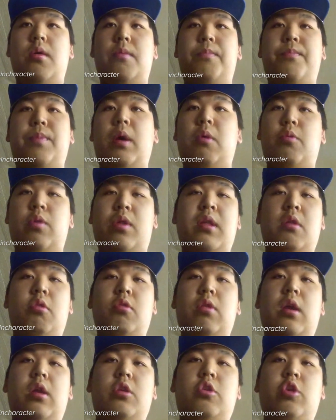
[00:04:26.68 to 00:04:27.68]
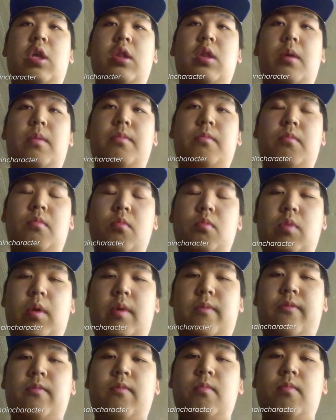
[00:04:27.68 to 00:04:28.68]
But we still need to treat them
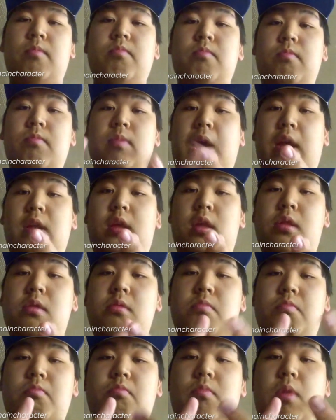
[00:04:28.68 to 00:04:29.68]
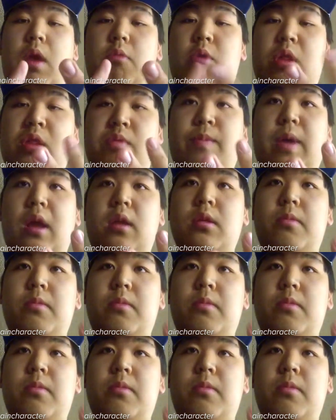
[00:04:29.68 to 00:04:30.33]
with kindness and respect.